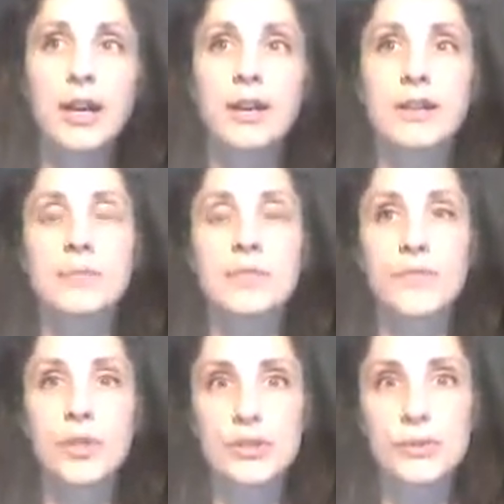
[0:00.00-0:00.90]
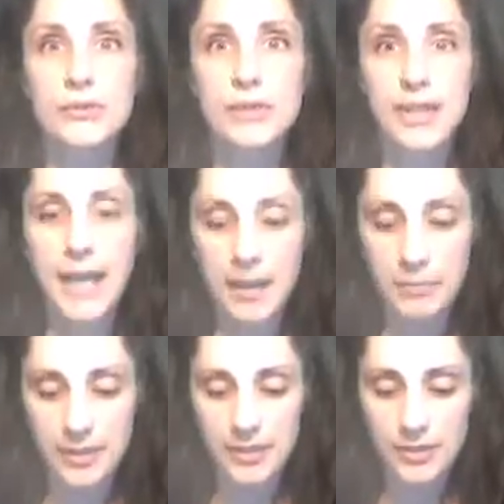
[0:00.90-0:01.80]
as far as what really
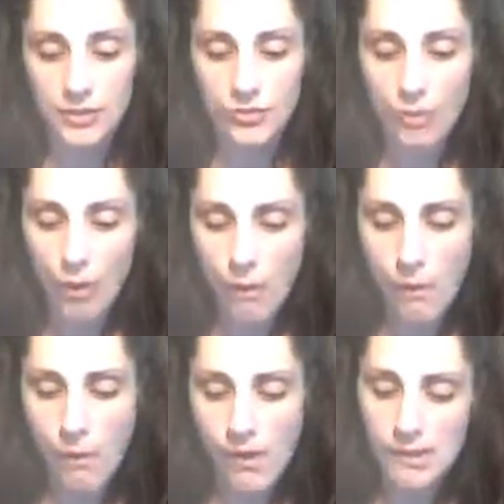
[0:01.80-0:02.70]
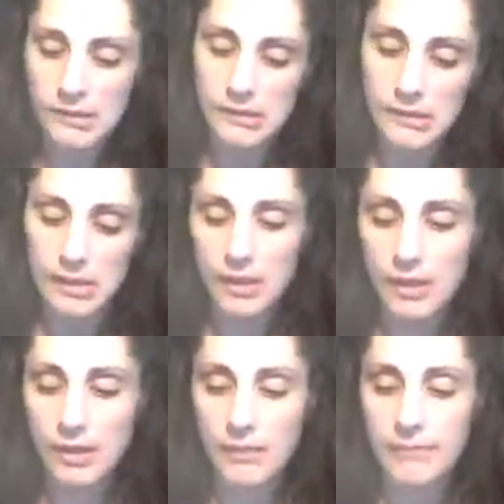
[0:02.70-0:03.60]
happened. So,
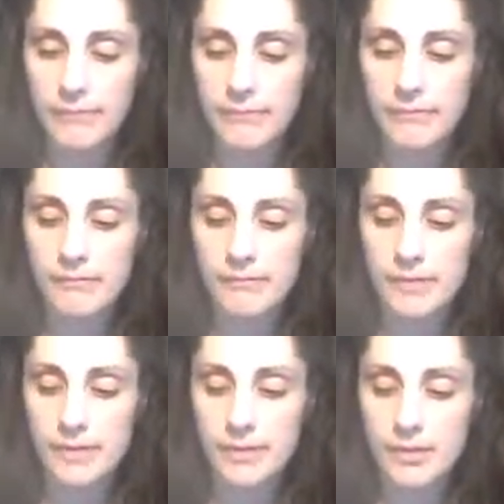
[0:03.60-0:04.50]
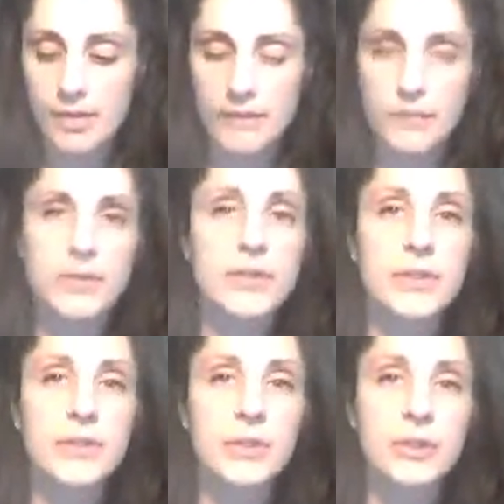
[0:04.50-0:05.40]
um, if you
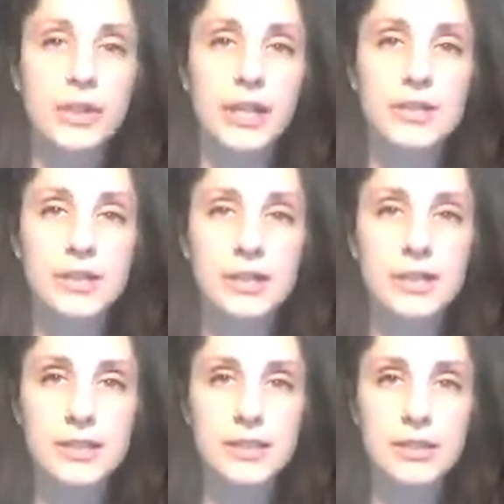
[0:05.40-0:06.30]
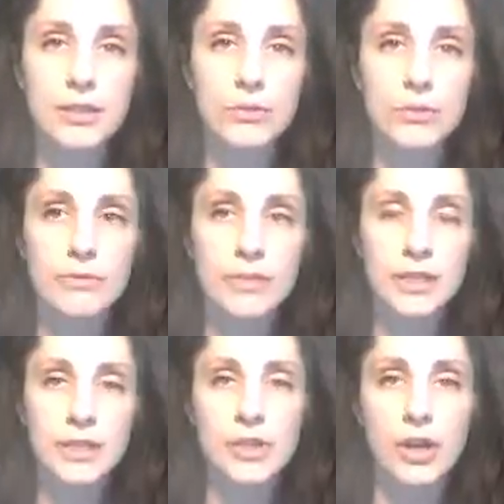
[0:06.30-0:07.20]
sit with your kids honestly and go over
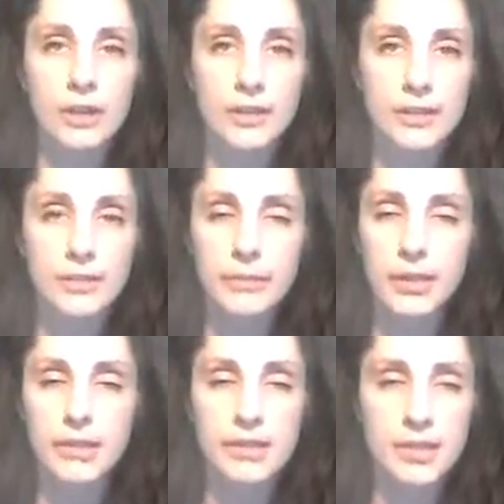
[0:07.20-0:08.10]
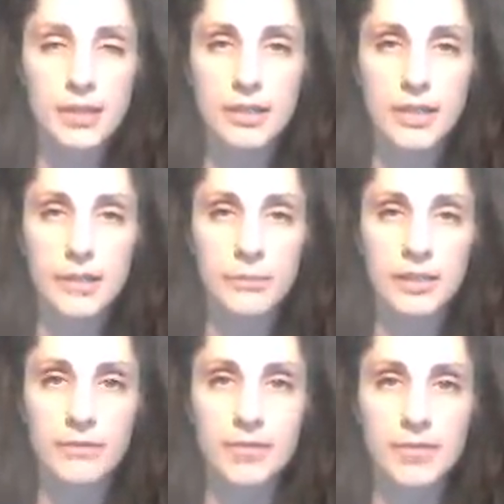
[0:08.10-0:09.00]
it and talk to them, it's not that
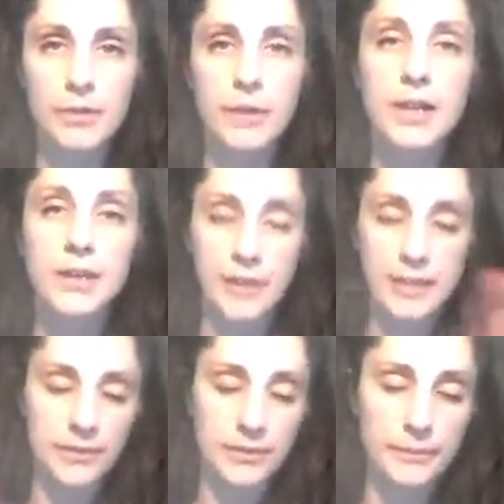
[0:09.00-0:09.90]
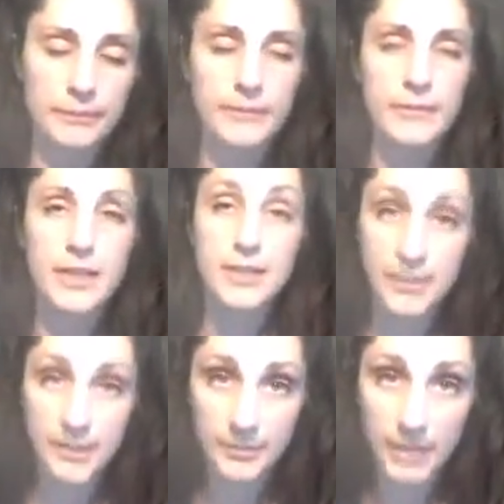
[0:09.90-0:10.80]
big of a deal. Okay, so
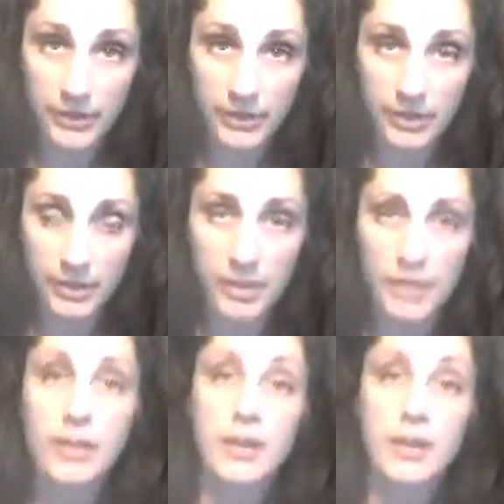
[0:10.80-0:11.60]
this is my thought on it.